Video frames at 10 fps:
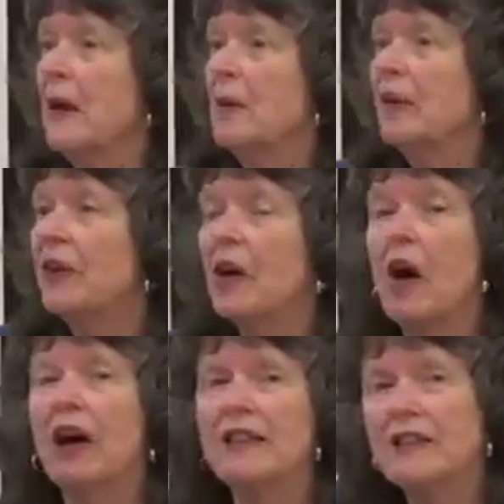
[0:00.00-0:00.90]
but the
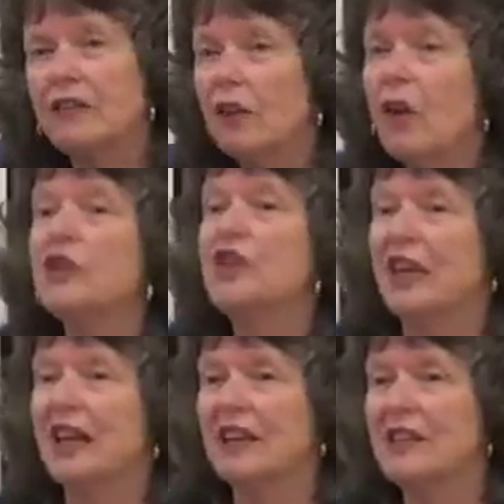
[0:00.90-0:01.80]
kinds of
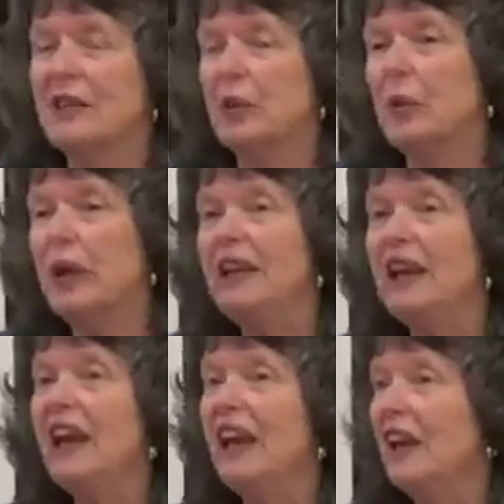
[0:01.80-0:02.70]
logics that we
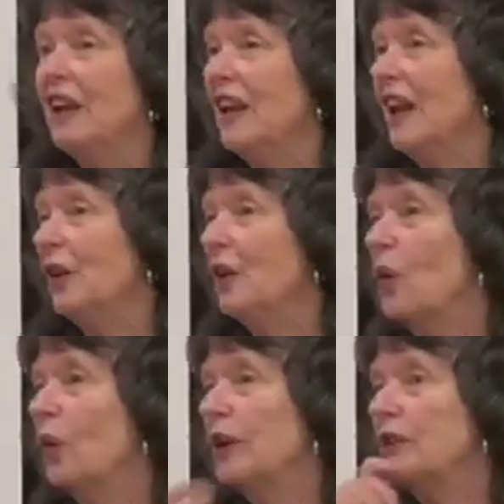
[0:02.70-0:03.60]
need in
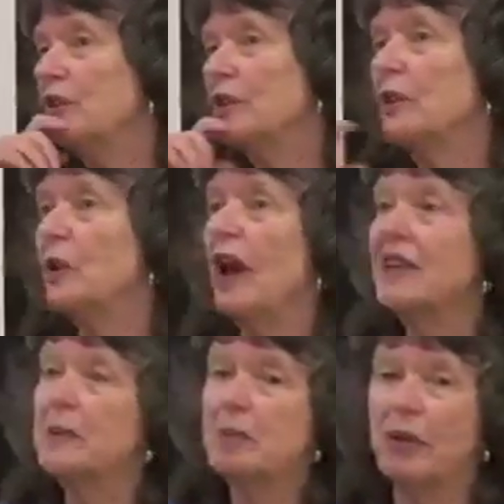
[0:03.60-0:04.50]
order to
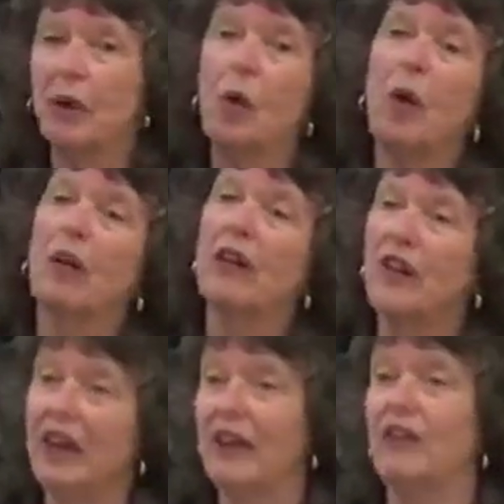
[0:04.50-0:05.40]
grasp the
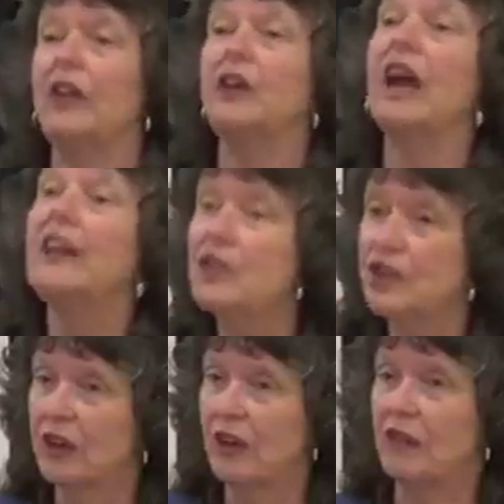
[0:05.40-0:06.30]
quality and the
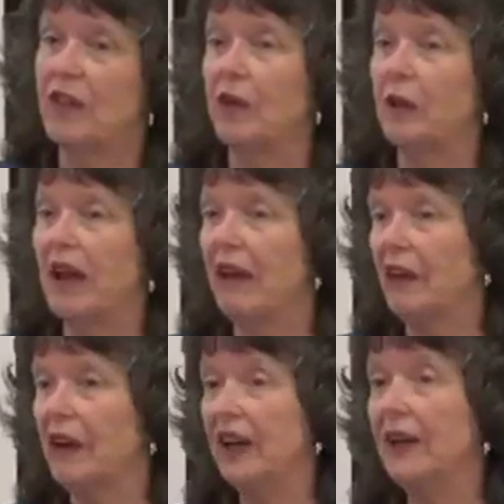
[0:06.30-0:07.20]
nature of their
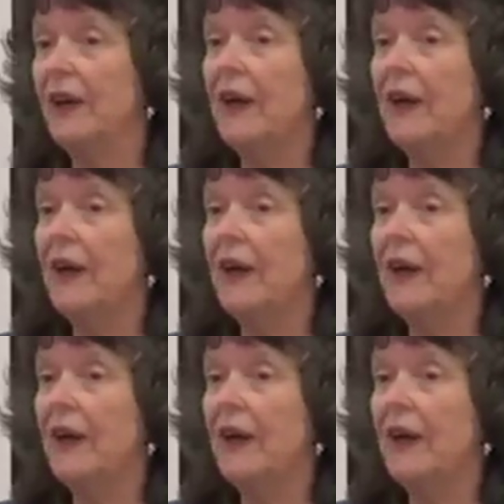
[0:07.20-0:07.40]
reality,